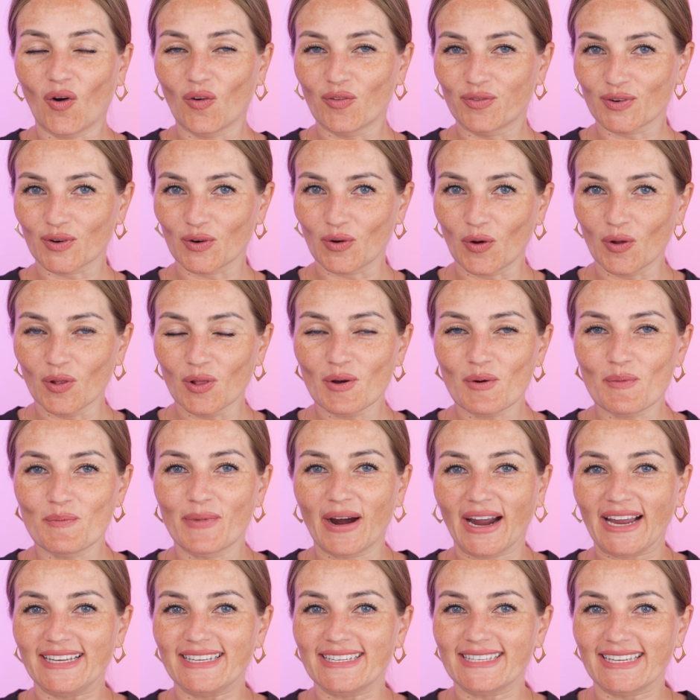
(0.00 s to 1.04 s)
Overall,
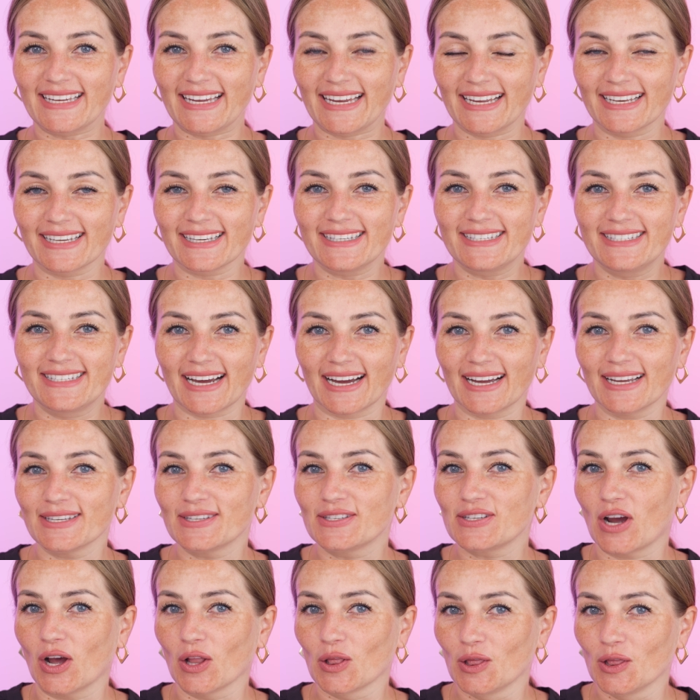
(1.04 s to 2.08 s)
my skin
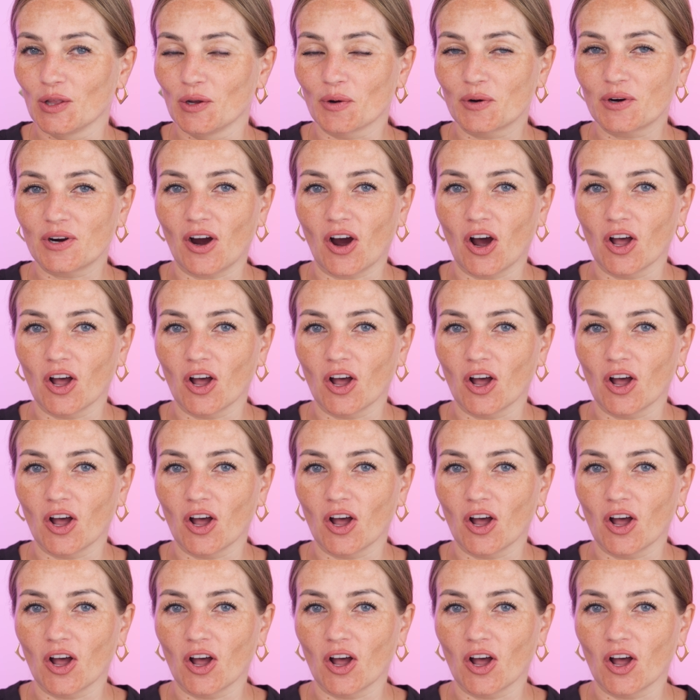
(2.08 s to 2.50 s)
does look